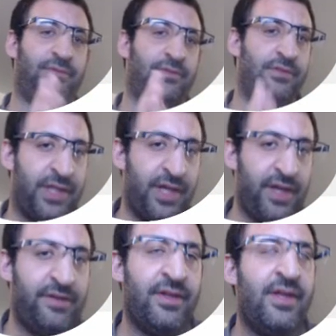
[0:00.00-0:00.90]
Okay?
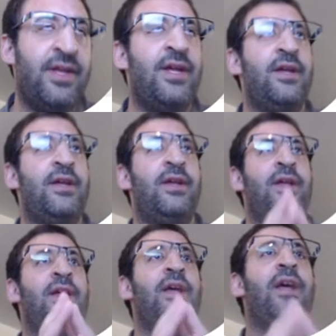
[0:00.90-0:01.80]

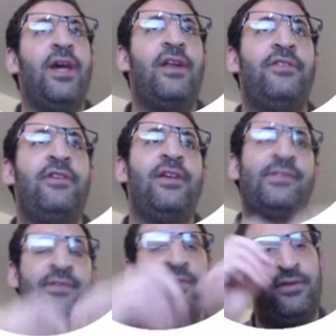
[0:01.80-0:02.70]
Here there
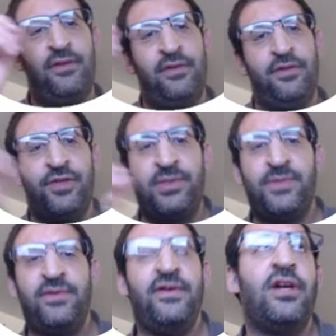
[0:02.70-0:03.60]
is some
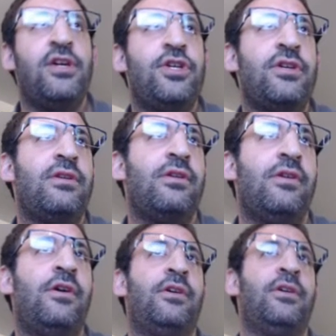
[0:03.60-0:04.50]
specification,
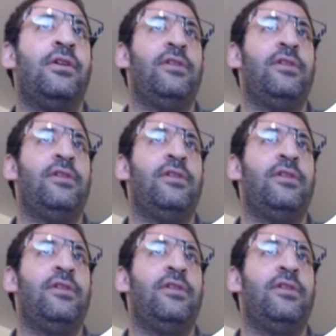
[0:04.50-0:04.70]
or